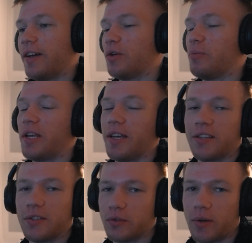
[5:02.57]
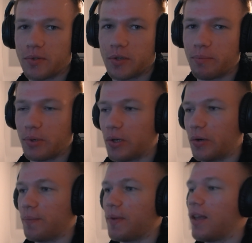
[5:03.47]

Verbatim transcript: It'll be in the description below.